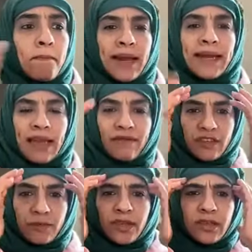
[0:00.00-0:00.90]
my life
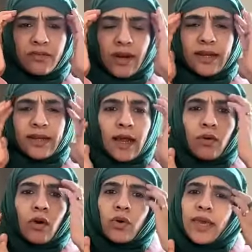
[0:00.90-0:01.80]
is busy right
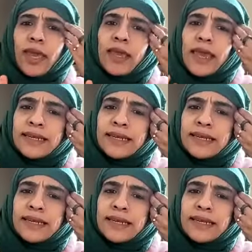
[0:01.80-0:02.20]
now. Okay.